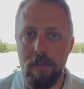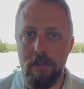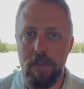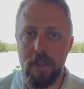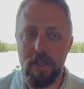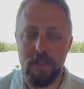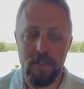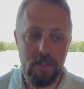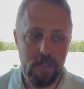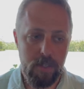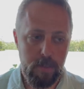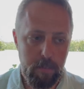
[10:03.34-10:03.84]

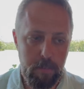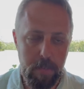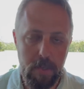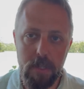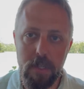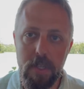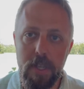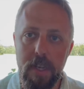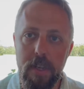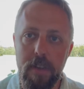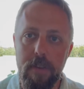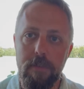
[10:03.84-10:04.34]
this is
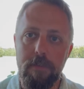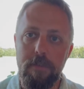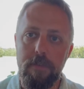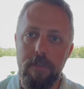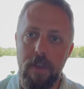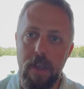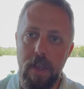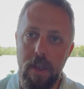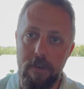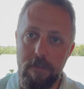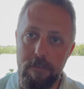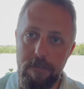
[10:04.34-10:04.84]
belief
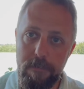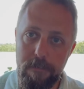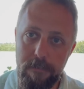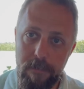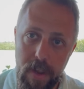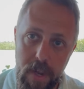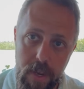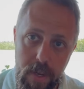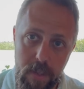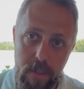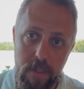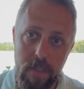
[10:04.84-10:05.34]
and
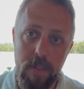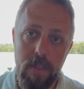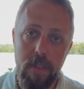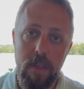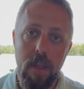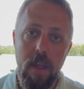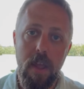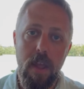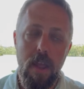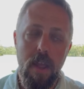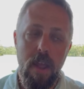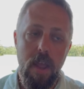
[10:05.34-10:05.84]
faith,
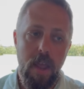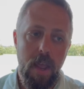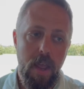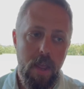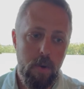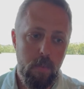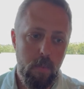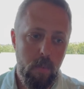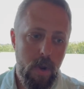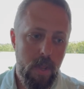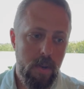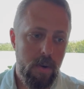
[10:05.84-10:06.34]

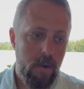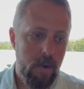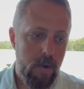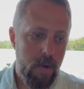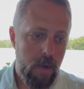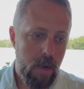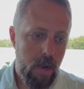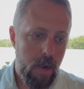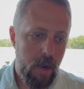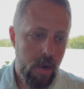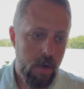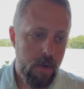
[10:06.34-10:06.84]
and whether or
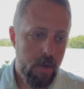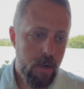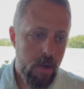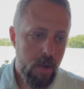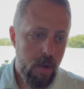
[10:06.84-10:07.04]
not,